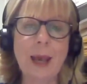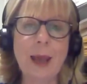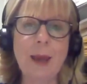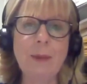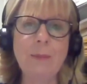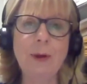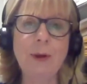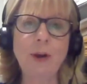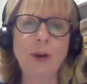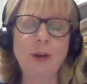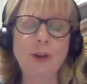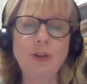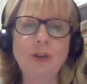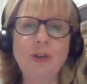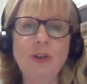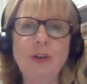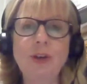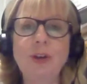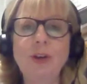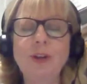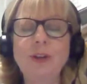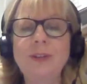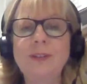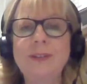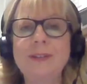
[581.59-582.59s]
because you
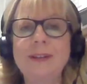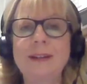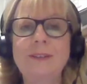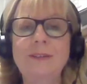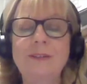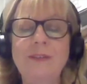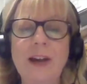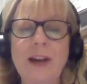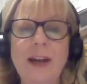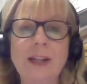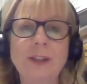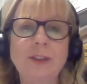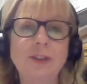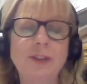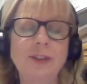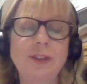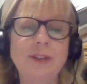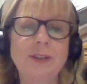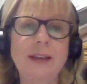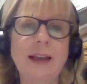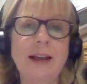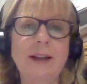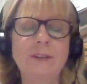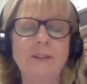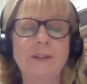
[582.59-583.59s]
could still find
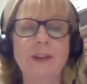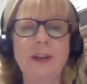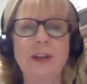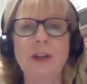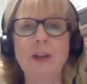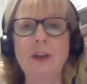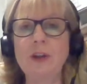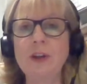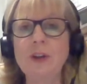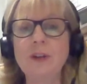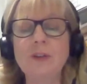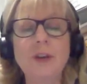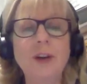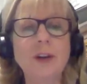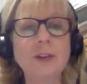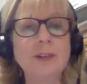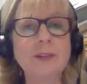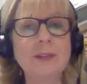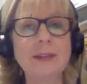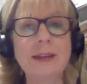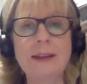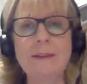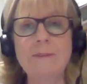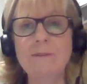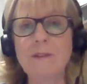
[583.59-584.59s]
yourself in a
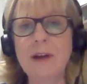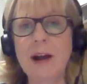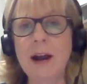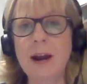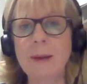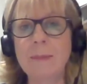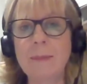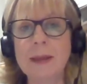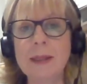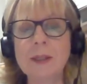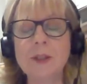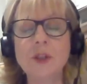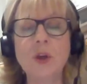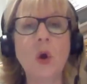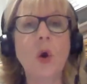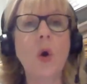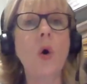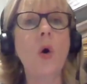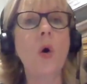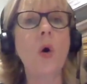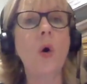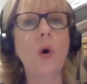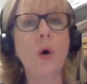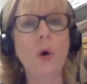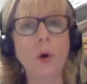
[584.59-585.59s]
university environment
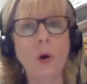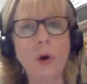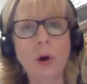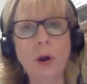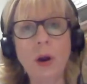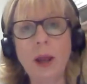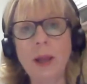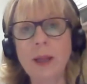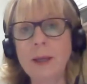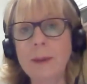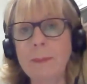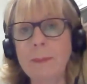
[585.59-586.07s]
or out in